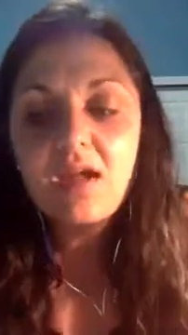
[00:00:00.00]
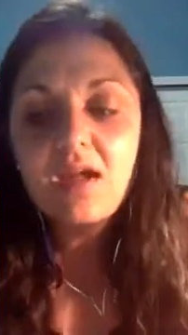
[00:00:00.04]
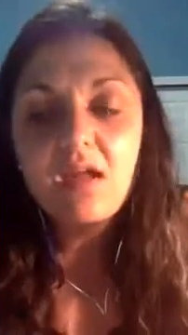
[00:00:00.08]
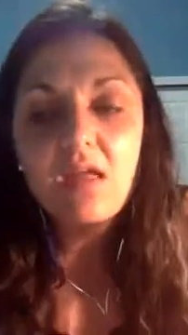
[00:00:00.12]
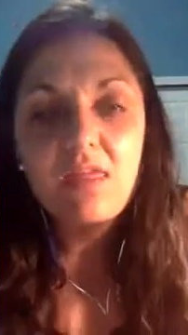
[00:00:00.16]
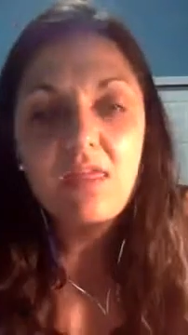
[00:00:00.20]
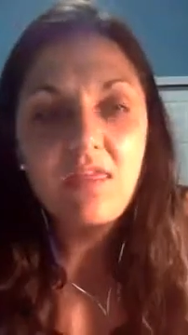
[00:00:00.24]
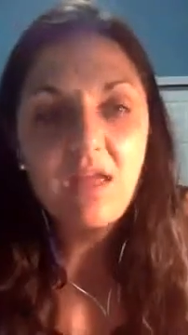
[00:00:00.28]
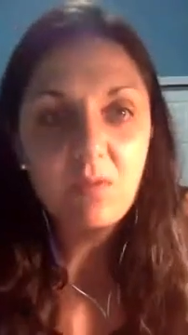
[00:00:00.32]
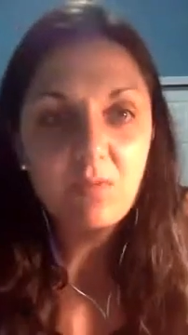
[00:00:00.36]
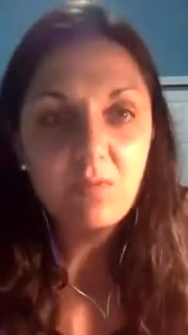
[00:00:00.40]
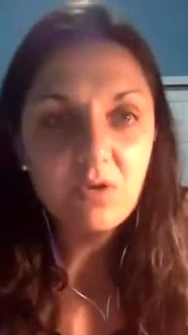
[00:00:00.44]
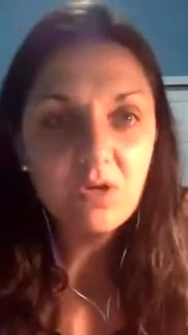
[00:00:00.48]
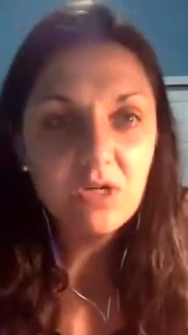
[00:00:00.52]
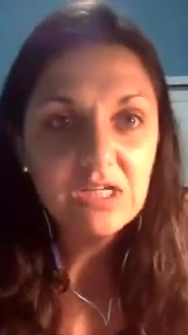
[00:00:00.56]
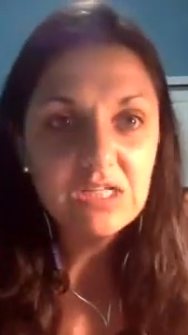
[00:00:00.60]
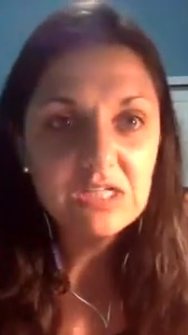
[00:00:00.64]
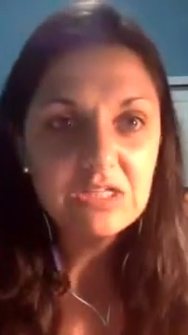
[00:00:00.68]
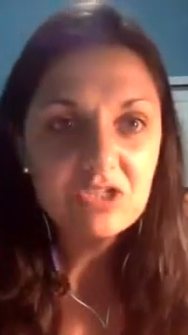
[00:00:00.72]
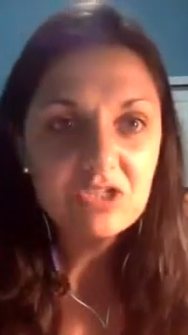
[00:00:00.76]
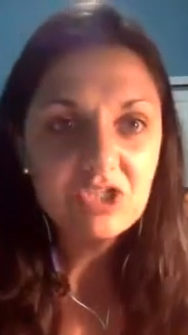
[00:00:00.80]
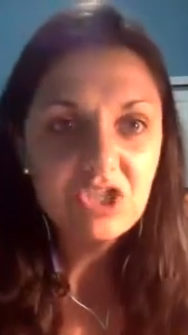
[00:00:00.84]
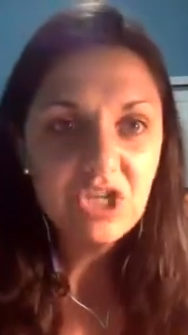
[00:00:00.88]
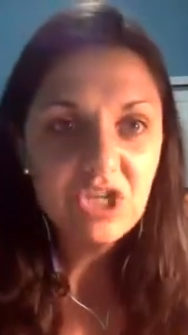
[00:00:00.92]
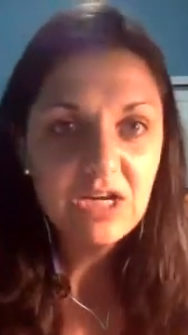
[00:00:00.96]
Then we're going
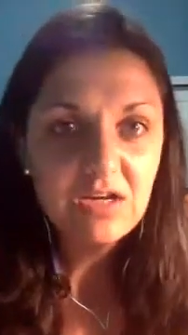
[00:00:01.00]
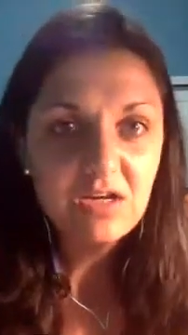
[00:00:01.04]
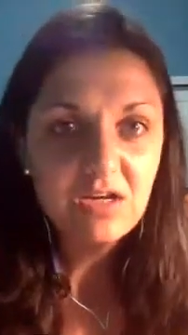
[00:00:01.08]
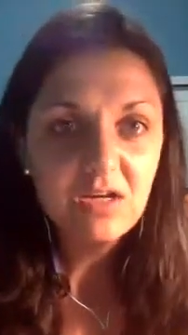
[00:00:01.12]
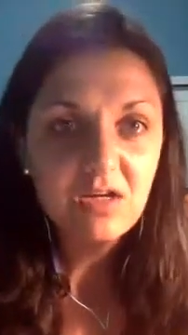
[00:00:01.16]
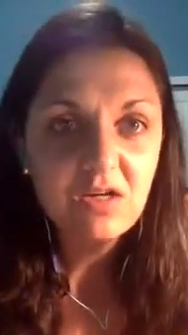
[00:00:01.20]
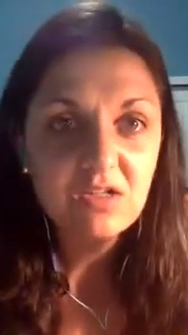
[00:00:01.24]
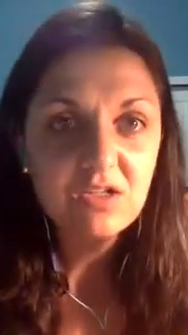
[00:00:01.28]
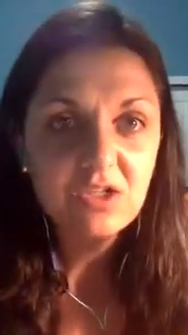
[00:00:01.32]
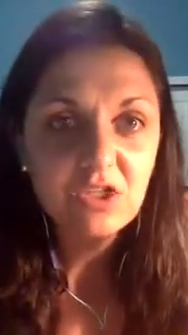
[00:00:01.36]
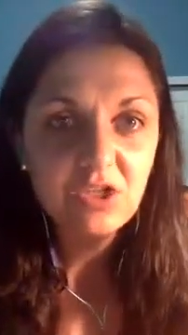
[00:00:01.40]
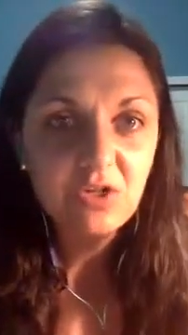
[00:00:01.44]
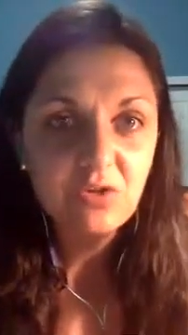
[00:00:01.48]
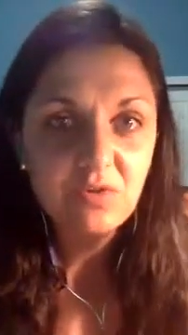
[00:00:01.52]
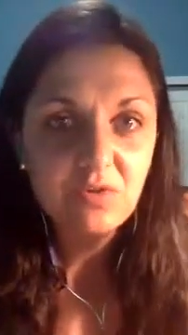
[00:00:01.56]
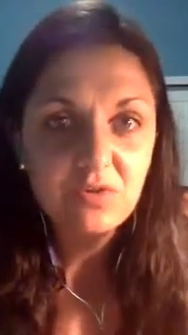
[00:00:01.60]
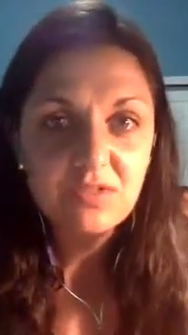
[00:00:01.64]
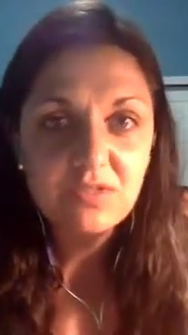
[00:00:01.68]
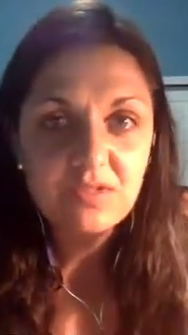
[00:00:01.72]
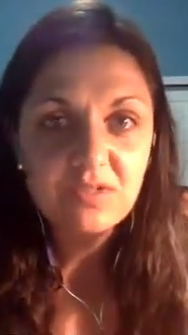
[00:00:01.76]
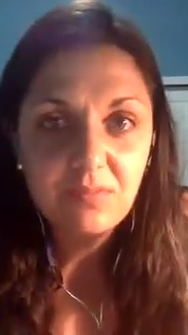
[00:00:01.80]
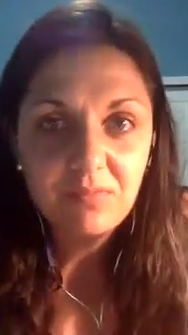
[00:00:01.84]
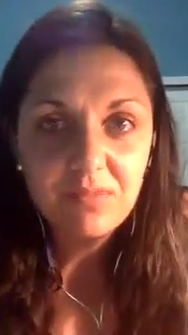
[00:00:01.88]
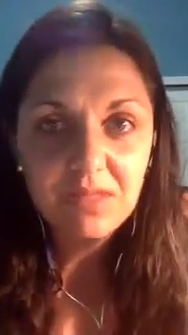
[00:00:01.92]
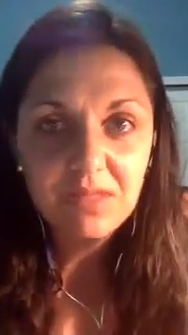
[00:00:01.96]
to share,
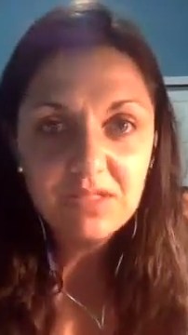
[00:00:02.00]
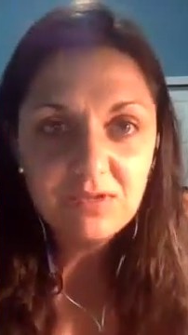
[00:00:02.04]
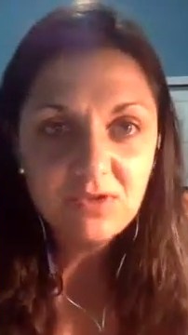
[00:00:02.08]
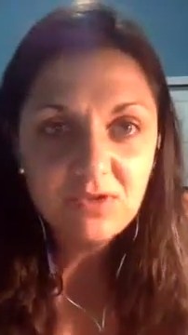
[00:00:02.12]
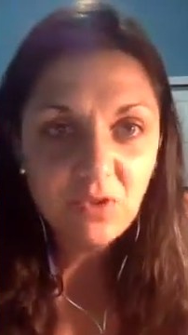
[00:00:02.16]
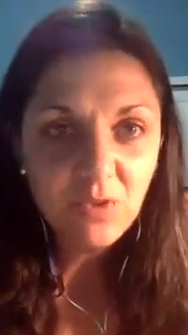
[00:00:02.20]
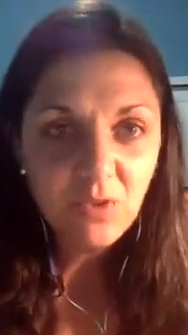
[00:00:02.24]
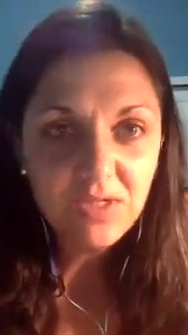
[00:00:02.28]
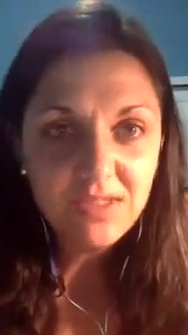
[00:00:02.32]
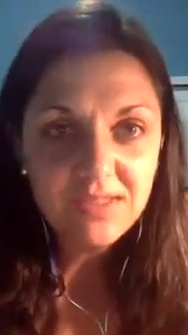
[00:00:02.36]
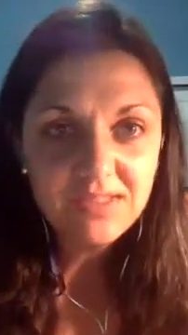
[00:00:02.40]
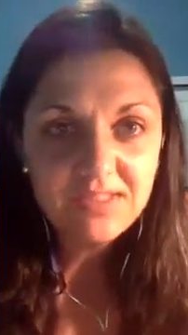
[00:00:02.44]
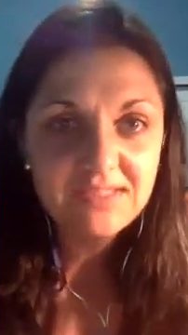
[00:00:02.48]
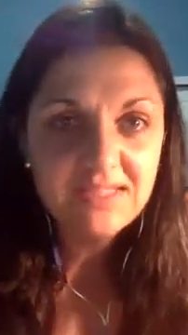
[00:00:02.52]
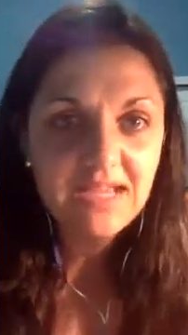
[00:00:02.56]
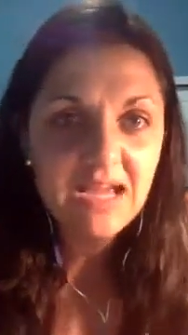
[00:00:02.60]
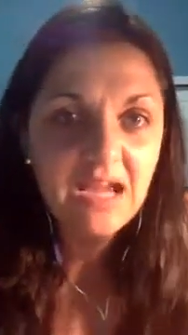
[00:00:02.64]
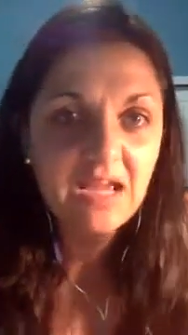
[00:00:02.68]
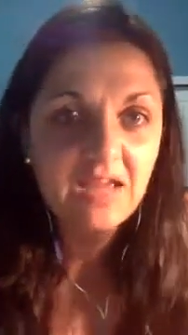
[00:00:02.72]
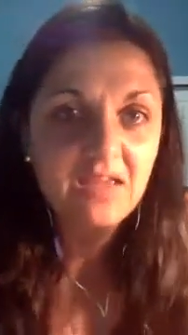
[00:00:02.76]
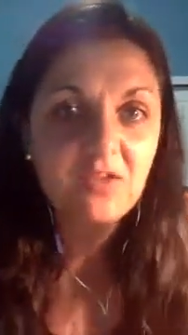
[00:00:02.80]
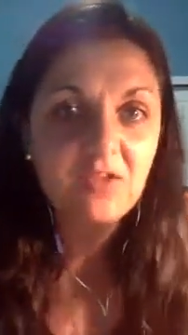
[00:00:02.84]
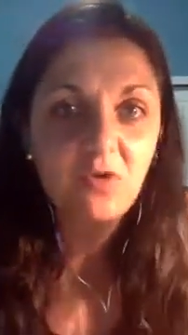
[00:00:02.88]
something during the day.